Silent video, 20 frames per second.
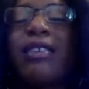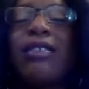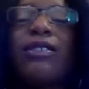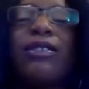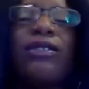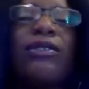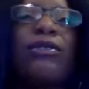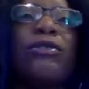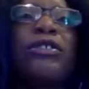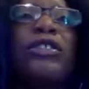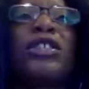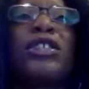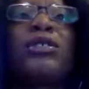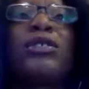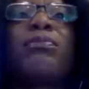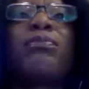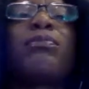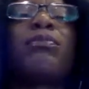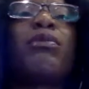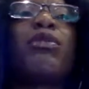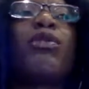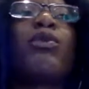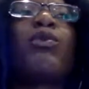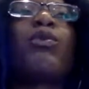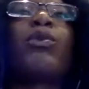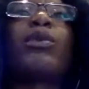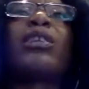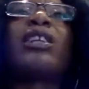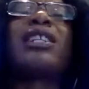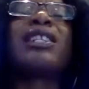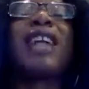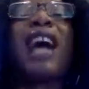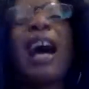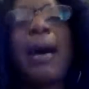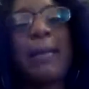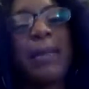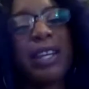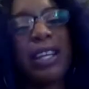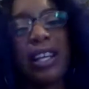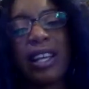new, just really
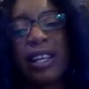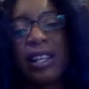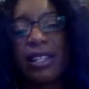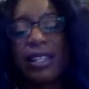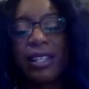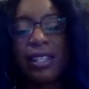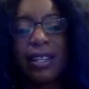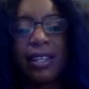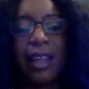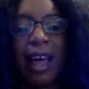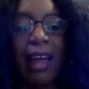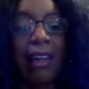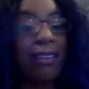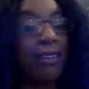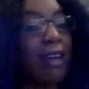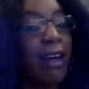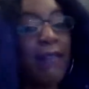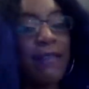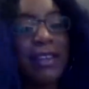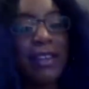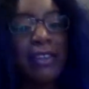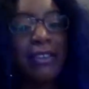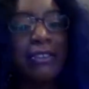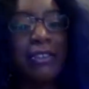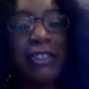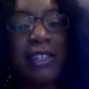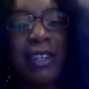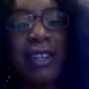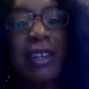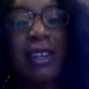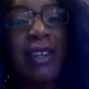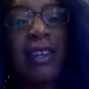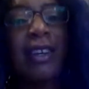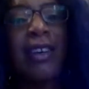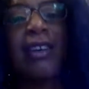tapping into that love energy,